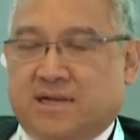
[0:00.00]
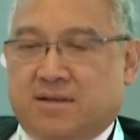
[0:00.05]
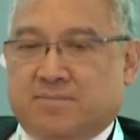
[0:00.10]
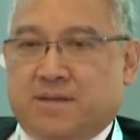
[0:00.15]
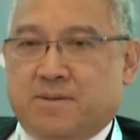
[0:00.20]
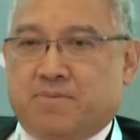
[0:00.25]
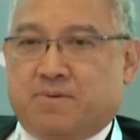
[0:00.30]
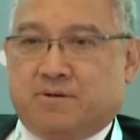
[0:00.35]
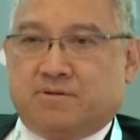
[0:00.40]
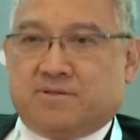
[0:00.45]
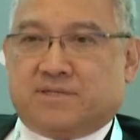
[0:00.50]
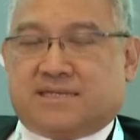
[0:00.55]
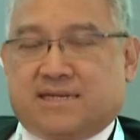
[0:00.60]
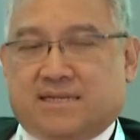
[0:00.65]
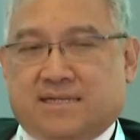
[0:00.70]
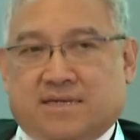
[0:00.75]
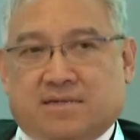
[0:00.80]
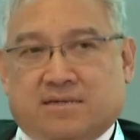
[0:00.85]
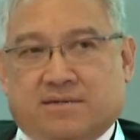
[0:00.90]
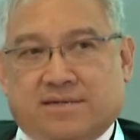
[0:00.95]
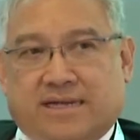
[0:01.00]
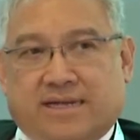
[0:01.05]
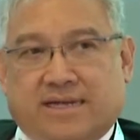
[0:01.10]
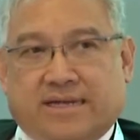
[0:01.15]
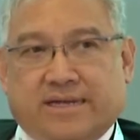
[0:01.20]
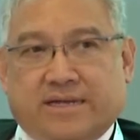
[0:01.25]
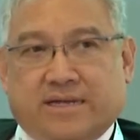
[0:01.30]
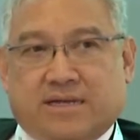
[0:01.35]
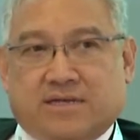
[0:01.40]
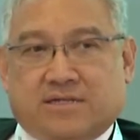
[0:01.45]
People would say that,
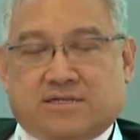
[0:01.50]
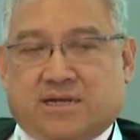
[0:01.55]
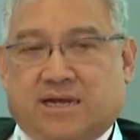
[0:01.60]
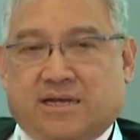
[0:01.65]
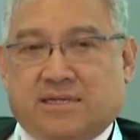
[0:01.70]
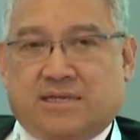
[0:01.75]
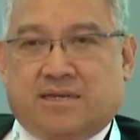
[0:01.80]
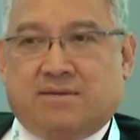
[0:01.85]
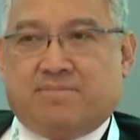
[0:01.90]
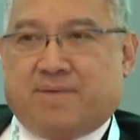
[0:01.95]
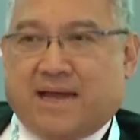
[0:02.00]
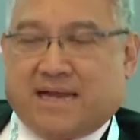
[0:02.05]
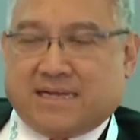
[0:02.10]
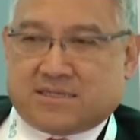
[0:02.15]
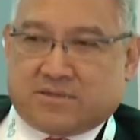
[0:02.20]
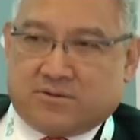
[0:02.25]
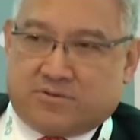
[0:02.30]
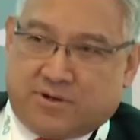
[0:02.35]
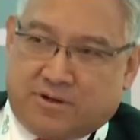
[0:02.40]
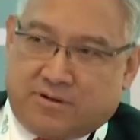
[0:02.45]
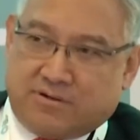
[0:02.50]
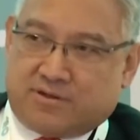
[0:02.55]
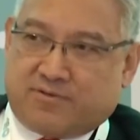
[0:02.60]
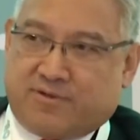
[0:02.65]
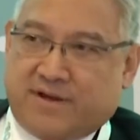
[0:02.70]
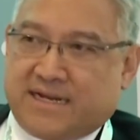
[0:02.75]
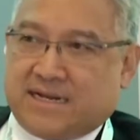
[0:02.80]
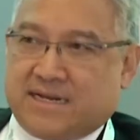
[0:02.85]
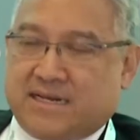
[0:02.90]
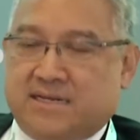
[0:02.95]
okay, China impacts the world is
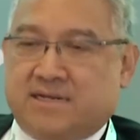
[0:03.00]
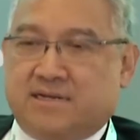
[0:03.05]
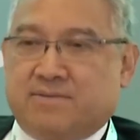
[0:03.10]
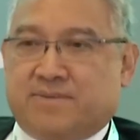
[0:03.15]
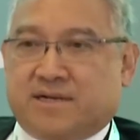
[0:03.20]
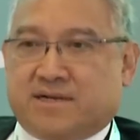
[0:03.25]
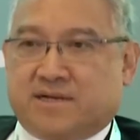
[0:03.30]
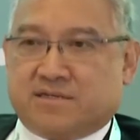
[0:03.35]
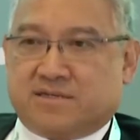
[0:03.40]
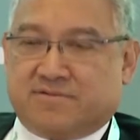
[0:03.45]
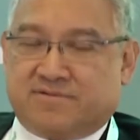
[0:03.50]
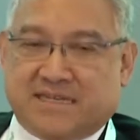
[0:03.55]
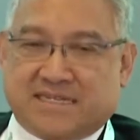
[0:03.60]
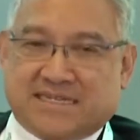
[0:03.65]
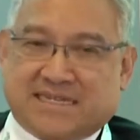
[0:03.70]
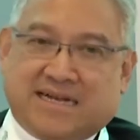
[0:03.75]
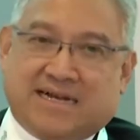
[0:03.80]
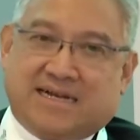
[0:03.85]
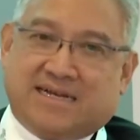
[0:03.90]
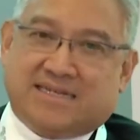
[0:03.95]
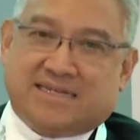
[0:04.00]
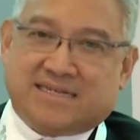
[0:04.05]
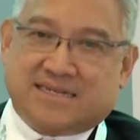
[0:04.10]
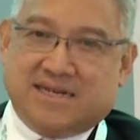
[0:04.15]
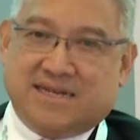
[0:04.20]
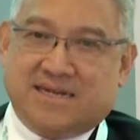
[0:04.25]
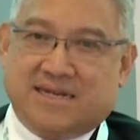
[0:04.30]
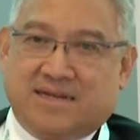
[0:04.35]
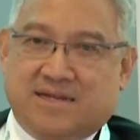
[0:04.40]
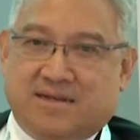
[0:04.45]
very clear because of the size,
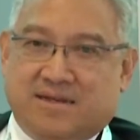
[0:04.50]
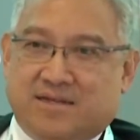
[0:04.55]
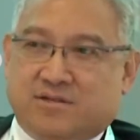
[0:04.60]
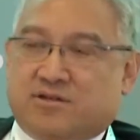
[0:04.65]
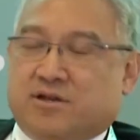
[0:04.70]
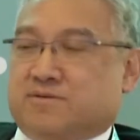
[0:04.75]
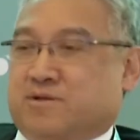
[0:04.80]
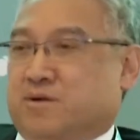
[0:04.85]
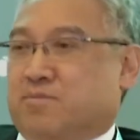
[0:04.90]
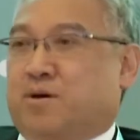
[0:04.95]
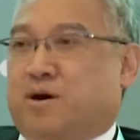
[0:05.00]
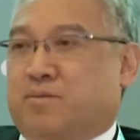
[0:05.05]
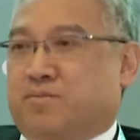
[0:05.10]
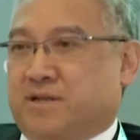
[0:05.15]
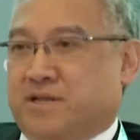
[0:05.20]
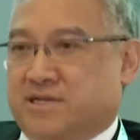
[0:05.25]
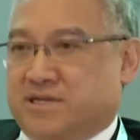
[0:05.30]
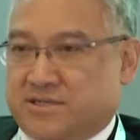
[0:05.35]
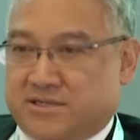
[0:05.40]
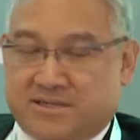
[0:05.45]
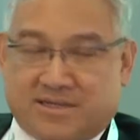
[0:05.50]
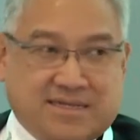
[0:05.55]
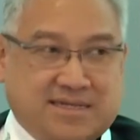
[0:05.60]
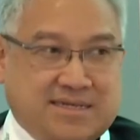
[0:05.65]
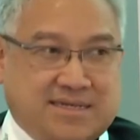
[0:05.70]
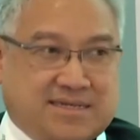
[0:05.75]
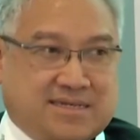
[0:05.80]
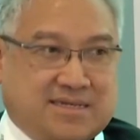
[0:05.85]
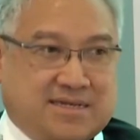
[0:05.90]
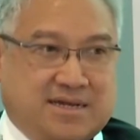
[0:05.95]
in terms of population at
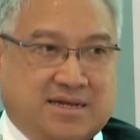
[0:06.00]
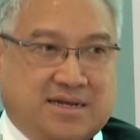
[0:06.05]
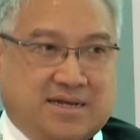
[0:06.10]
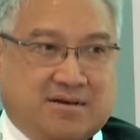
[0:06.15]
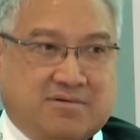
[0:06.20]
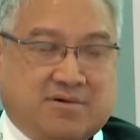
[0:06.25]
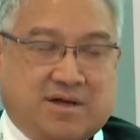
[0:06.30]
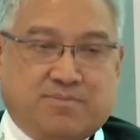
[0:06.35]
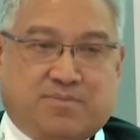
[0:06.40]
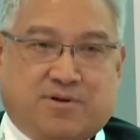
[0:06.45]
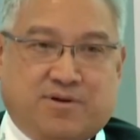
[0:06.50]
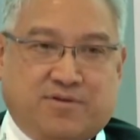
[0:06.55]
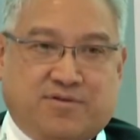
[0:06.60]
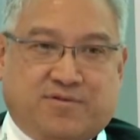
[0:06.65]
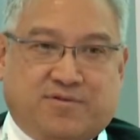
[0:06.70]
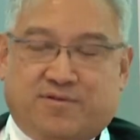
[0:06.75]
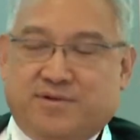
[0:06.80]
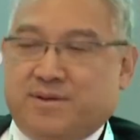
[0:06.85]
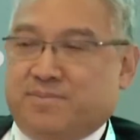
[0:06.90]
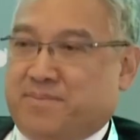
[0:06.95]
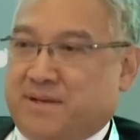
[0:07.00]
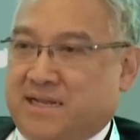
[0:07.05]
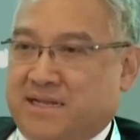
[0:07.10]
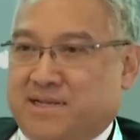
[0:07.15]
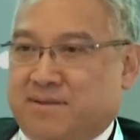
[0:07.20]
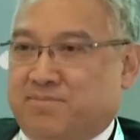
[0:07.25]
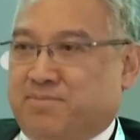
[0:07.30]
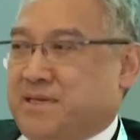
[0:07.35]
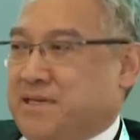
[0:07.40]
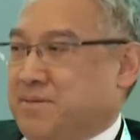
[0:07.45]
least. 1.3
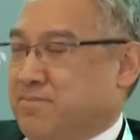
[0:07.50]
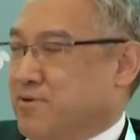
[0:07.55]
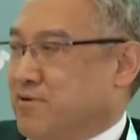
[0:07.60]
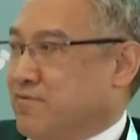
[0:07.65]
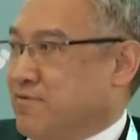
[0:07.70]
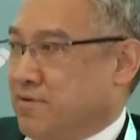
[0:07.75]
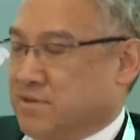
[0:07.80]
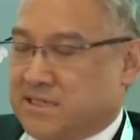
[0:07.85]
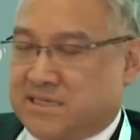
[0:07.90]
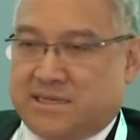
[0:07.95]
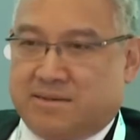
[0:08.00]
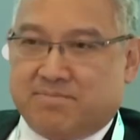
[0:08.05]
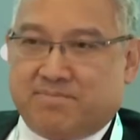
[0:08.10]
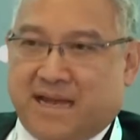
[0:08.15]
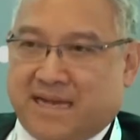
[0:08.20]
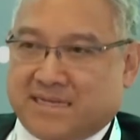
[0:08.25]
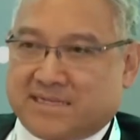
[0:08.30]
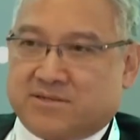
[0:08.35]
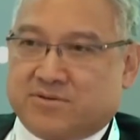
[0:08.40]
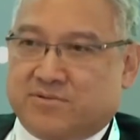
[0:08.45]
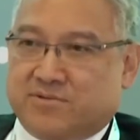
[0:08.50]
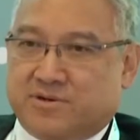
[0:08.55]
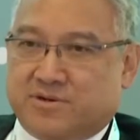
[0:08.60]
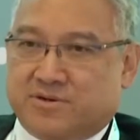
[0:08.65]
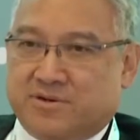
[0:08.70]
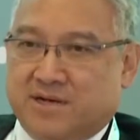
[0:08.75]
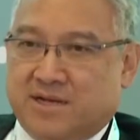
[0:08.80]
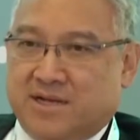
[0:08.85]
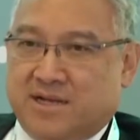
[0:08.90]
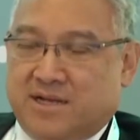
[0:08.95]
billion people, of course it impacts the world.
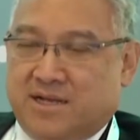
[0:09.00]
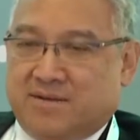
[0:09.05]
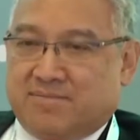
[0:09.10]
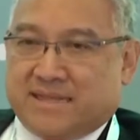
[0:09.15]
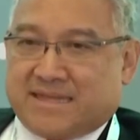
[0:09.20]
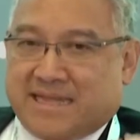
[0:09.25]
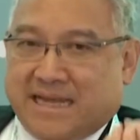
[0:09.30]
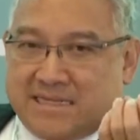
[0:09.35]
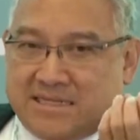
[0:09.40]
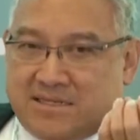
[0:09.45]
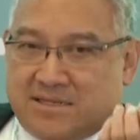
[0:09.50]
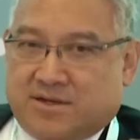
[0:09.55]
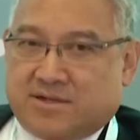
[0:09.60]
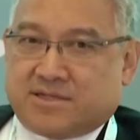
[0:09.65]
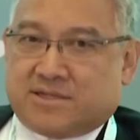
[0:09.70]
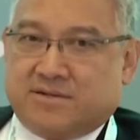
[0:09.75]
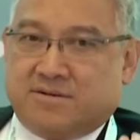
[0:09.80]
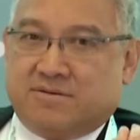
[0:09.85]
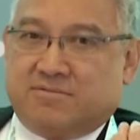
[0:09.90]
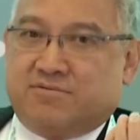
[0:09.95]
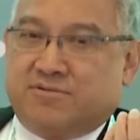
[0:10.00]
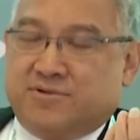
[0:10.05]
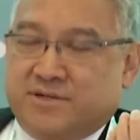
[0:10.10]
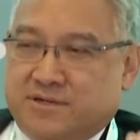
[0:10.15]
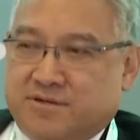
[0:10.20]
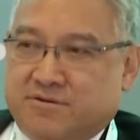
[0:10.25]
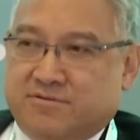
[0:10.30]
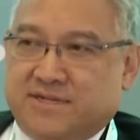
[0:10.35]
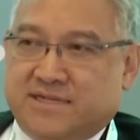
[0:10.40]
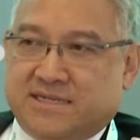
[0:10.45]
But that's not the
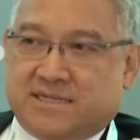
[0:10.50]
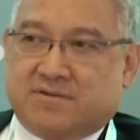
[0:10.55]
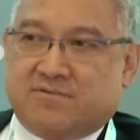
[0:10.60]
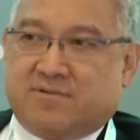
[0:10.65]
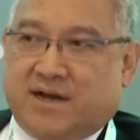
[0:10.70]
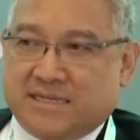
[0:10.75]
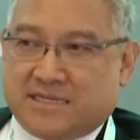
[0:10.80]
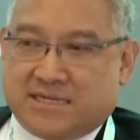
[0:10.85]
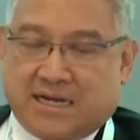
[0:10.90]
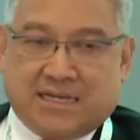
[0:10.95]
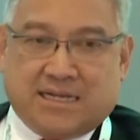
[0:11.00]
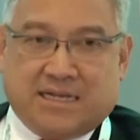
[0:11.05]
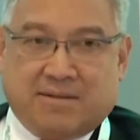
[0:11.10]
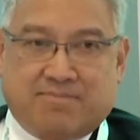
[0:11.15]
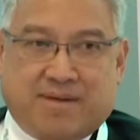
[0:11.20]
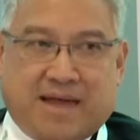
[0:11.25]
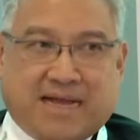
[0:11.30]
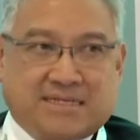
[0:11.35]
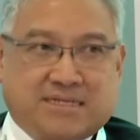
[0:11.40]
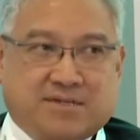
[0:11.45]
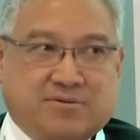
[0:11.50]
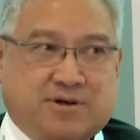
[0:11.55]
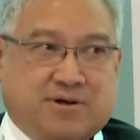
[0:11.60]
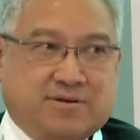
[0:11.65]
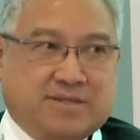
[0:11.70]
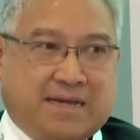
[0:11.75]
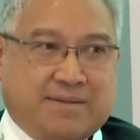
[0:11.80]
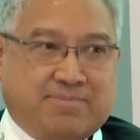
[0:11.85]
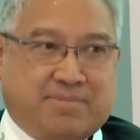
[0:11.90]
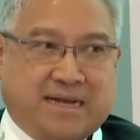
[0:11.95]
real reason why China impacts the
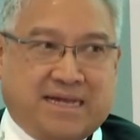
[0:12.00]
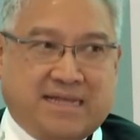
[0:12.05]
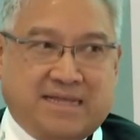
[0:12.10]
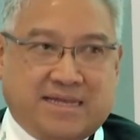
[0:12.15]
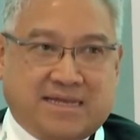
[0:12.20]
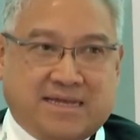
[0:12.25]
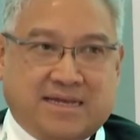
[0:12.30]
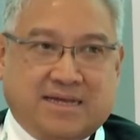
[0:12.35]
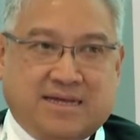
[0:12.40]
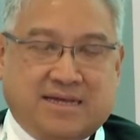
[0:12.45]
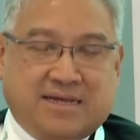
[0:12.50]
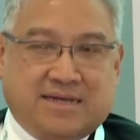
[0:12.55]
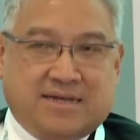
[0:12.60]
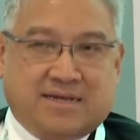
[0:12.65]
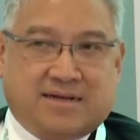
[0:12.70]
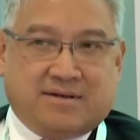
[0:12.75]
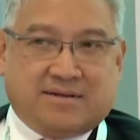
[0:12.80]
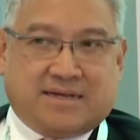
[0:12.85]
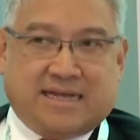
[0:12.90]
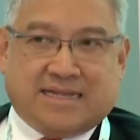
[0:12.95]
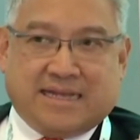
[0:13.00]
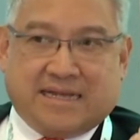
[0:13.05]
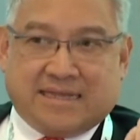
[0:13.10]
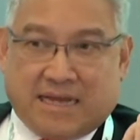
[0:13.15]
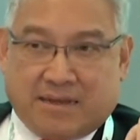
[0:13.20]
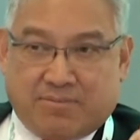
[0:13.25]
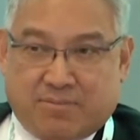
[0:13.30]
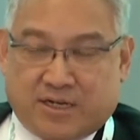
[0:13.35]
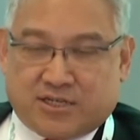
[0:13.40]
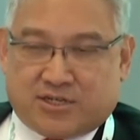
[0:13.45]
world that badly, okay,
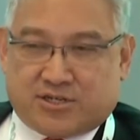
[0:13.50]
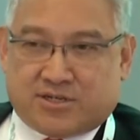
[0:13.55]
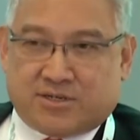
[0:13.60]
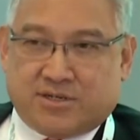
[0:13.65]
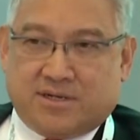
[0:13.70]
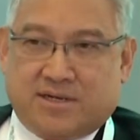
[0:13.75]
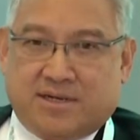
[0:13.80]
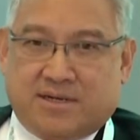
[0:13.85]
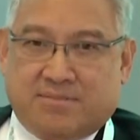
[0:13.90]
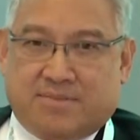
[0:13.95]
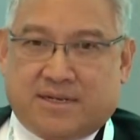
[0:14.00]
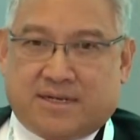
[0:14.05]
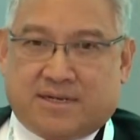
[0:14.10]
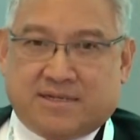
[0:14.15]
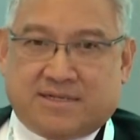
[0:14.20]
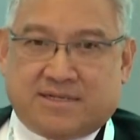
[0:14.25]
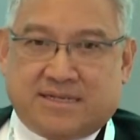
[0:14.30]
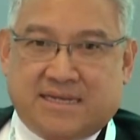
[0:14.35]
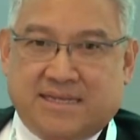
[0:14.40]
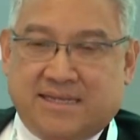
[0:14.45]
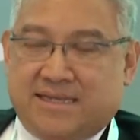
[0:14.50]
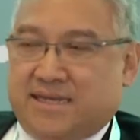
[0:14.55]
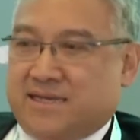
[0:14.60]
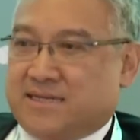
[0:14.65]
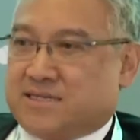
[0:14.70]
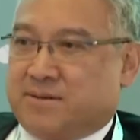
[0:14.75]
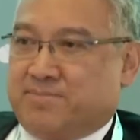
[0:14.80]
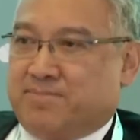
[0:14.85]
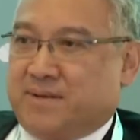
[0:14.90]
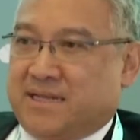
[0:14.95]
that much, because India
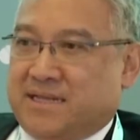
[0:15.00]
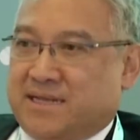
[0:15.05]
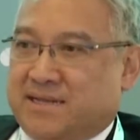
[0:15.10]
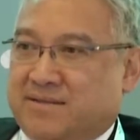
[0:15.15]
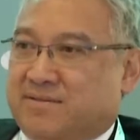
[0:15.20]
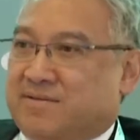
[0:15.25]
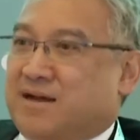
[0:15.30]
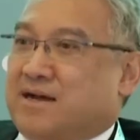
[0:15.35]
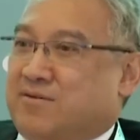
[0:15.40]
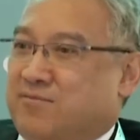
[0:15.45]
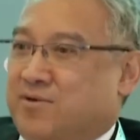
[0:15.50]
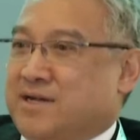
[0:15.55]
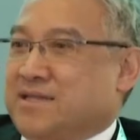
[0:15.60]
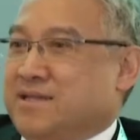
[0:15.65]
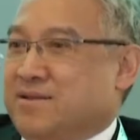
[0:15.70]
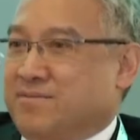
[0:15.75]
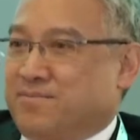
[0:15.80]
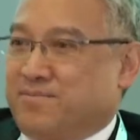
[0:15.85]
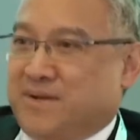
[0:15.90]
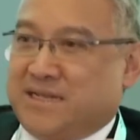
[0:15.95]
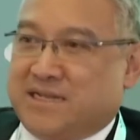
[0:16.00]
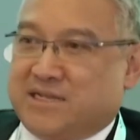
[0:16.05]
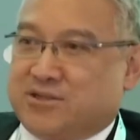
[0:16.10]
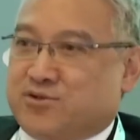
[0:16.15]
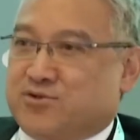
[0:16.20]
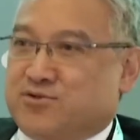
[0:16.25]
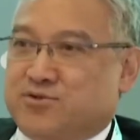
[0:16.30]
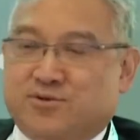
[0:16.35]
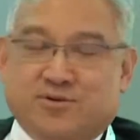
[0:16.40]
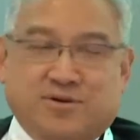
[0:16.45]
is 1 billion, 1 billion
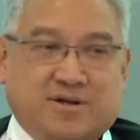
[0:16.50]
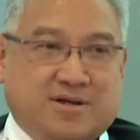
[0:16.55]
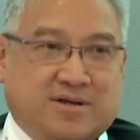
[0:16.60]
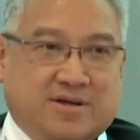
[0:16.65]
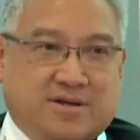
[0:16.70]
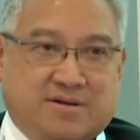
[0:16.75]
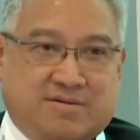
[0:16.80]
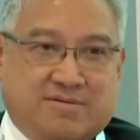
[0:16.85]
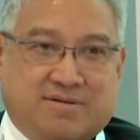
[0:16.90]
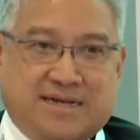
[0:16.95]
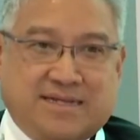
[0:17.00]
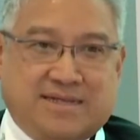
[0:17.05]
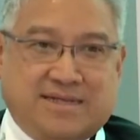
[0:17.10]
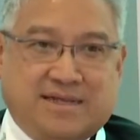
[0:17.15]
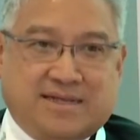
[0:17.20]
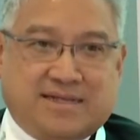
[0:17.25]
2, right?